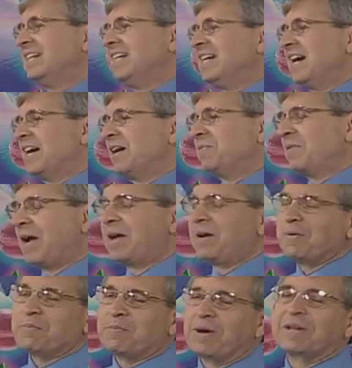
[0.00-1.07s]

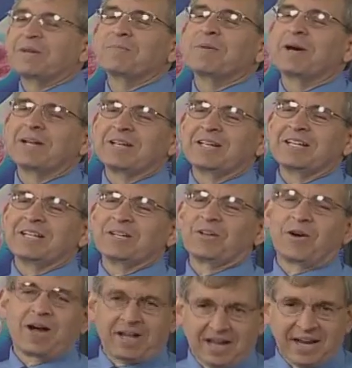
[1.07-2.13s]
But you
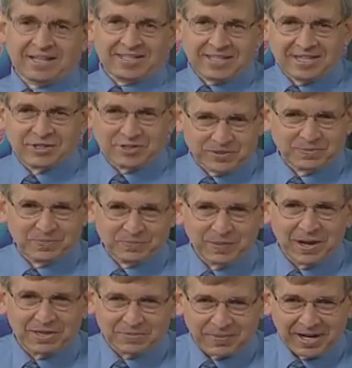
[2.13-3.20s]
know, I teach
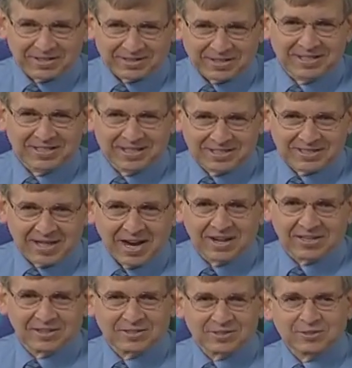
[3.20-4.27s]
mathematics and I teach
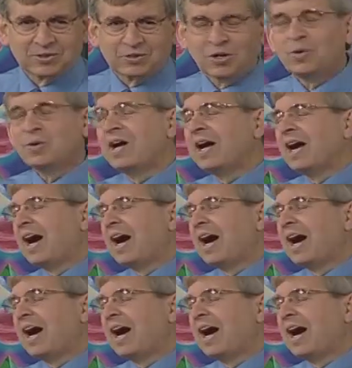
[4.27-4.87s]
calculus, and so